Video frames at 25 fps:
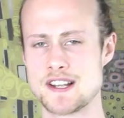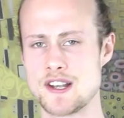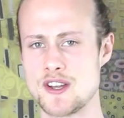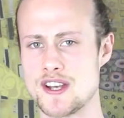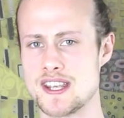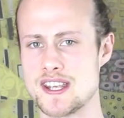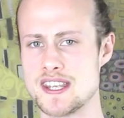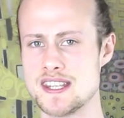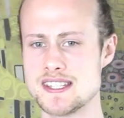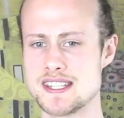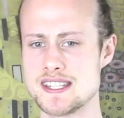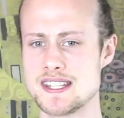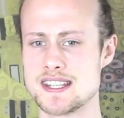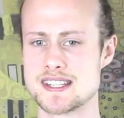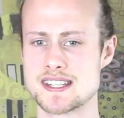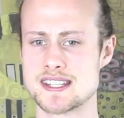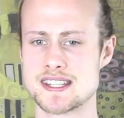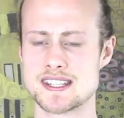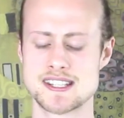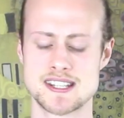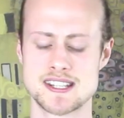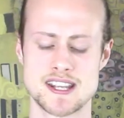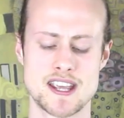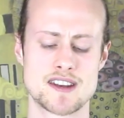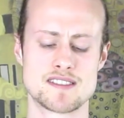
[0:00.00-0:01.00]
a lot easier
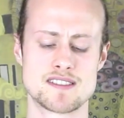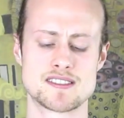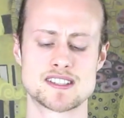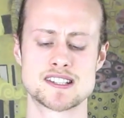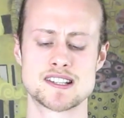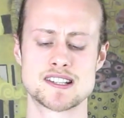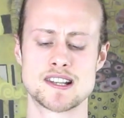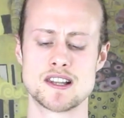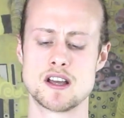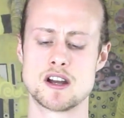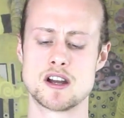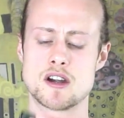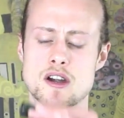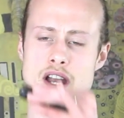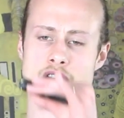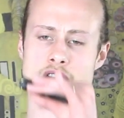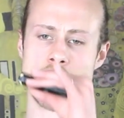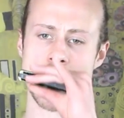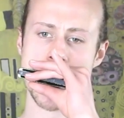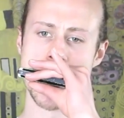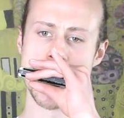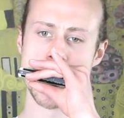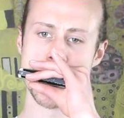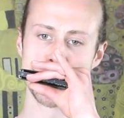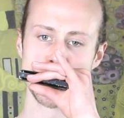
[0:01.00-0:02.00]
to kind of slur
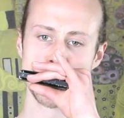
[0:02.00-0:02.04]
it.